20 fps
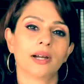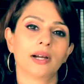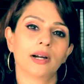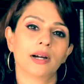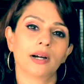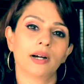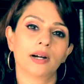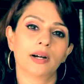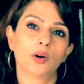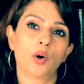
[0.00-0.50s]

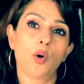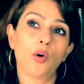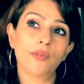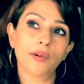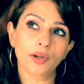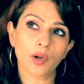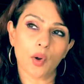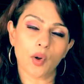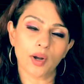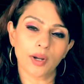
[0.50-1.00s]

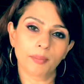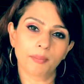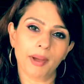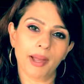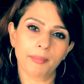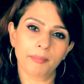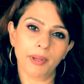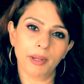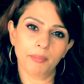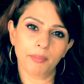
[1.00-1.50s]
overawed
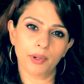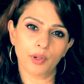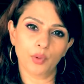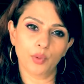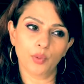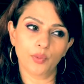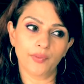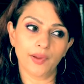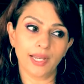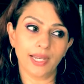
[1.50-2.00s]
by people
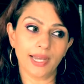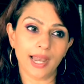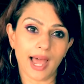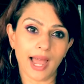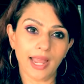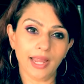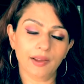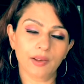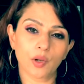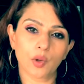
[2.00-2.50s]
who we
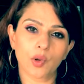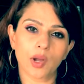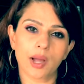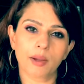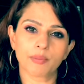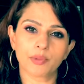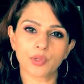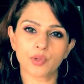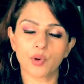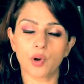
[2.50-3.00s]
like, look
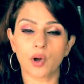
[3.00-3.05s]
up to,